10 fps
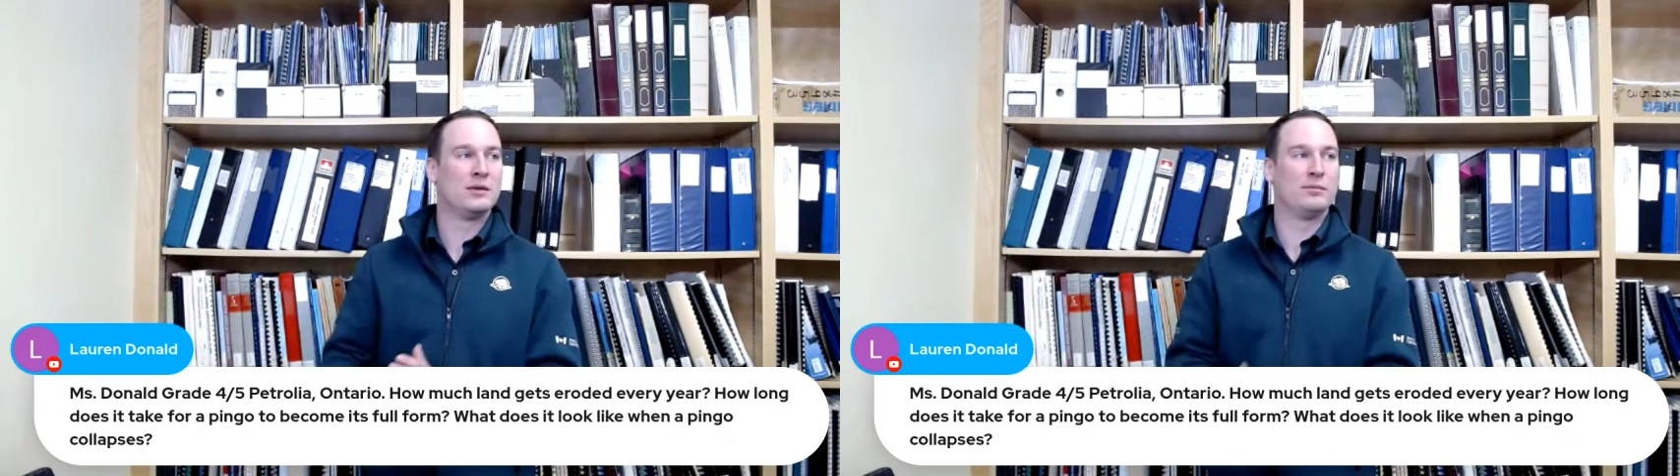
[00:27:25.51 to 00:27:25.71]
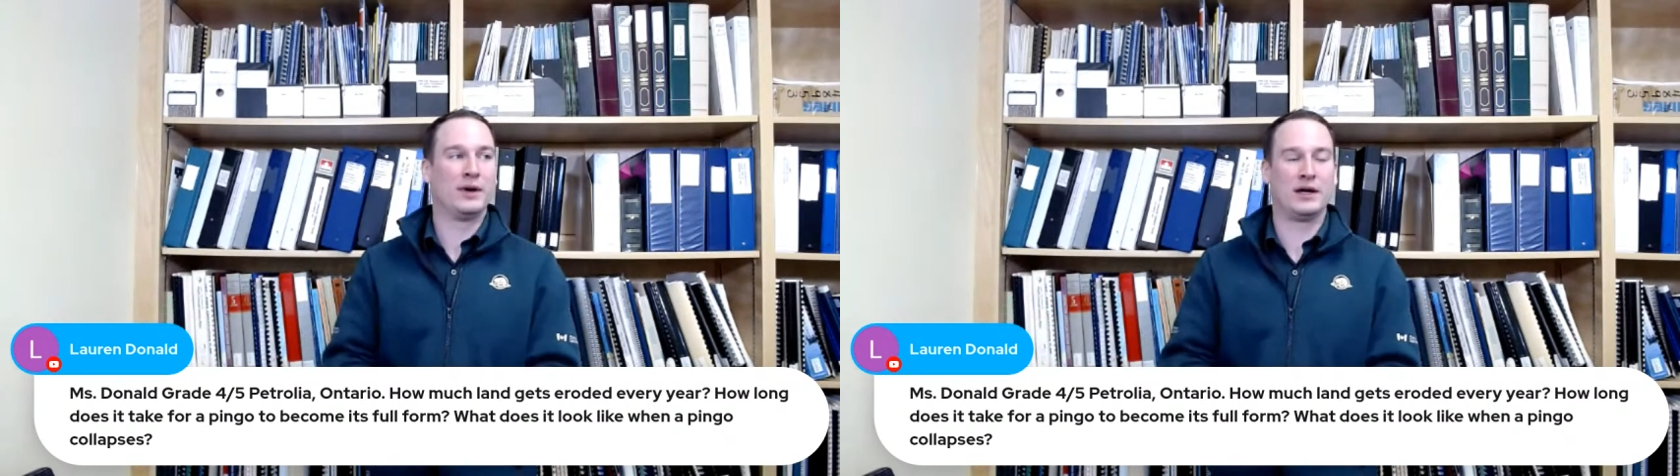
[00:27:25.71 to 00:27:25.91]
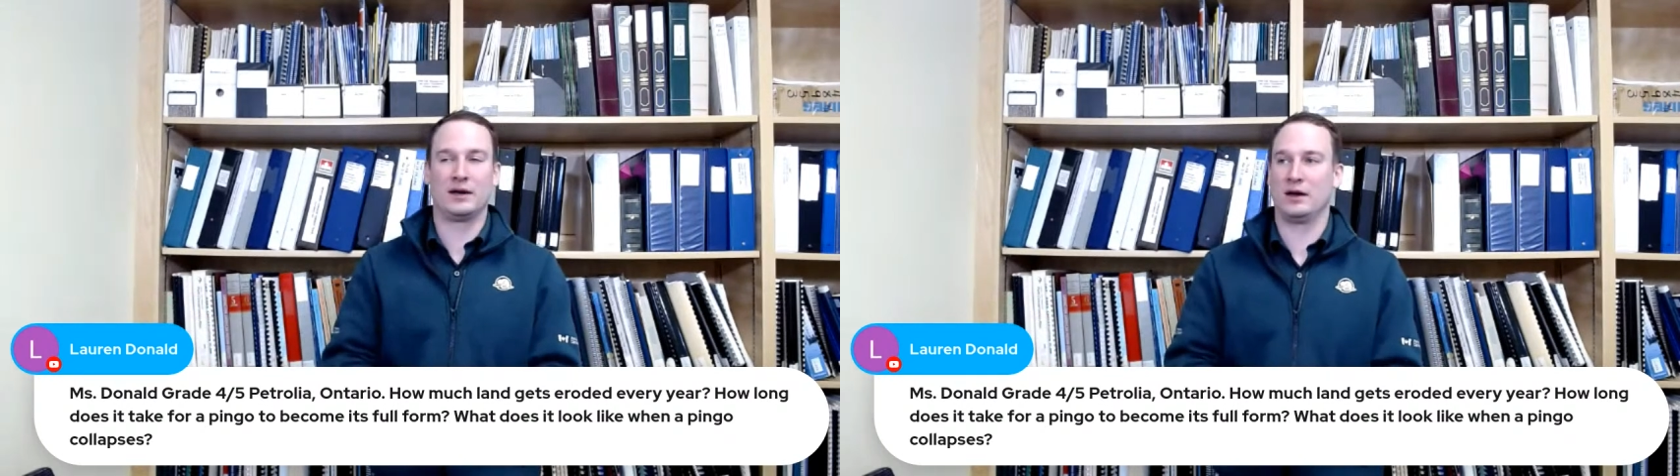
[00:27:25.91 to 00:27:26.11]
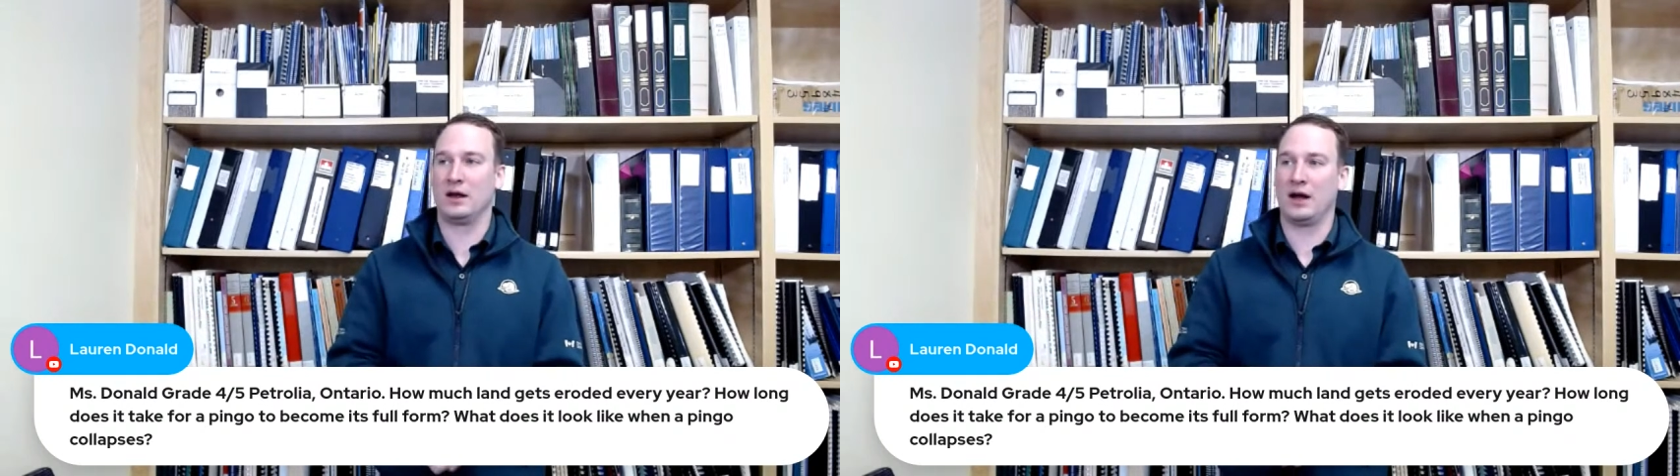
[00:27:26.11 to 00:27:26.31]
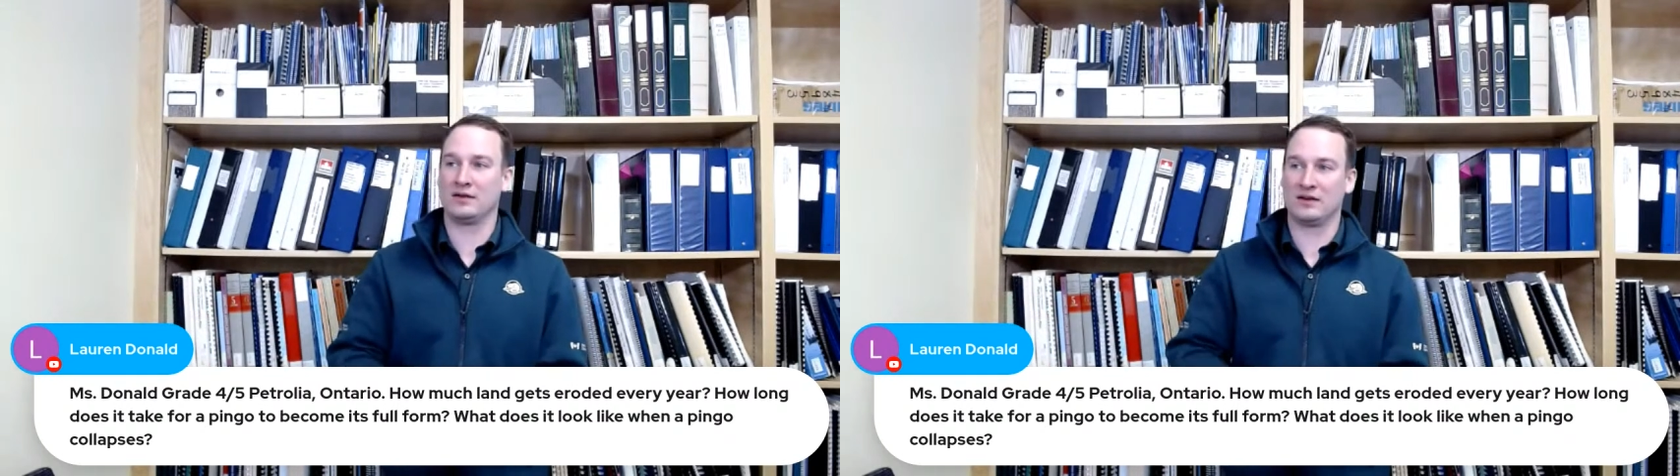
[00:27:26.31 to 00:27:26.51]
But
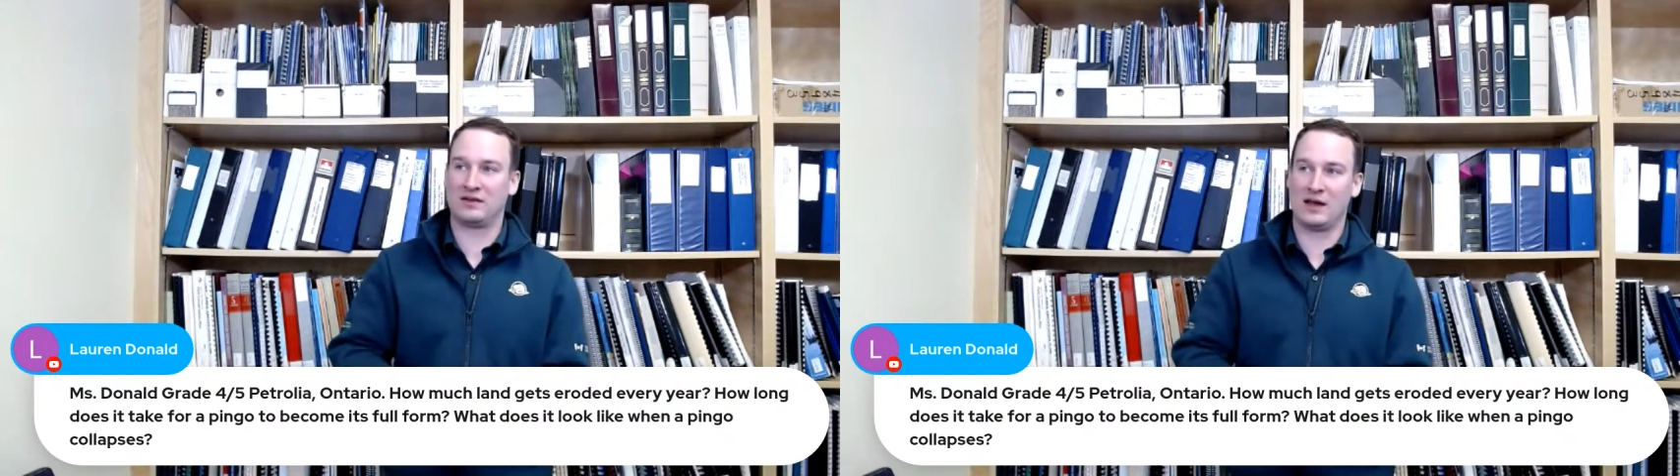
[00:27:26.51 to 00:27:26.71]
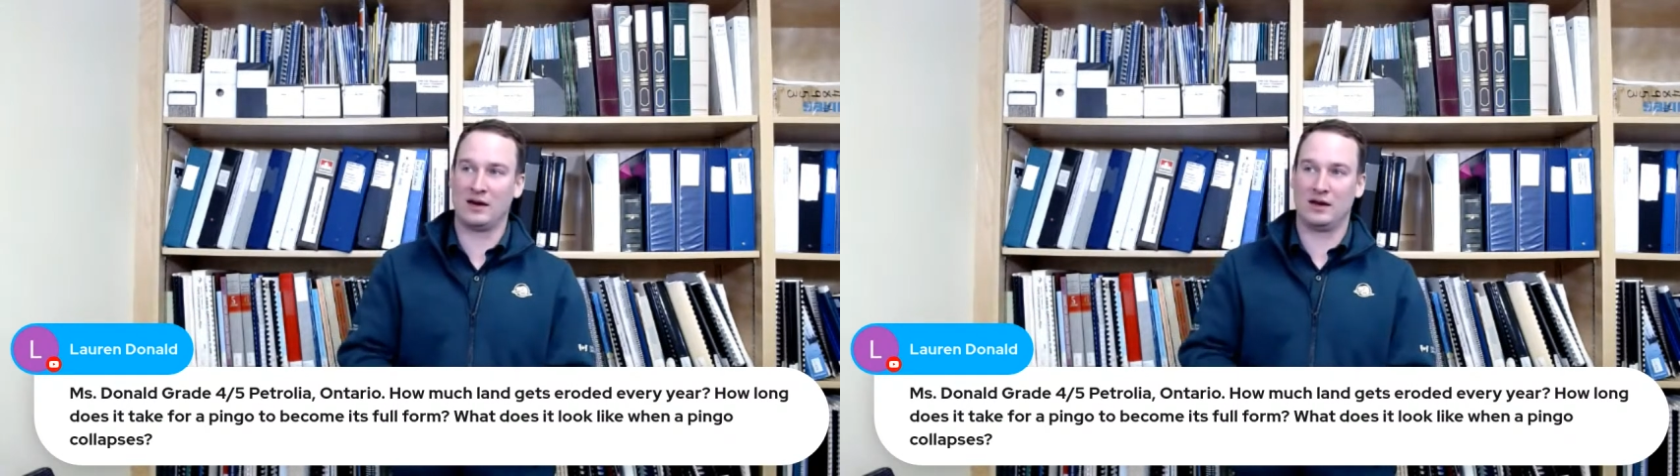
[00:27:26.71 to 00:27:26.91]
as I said,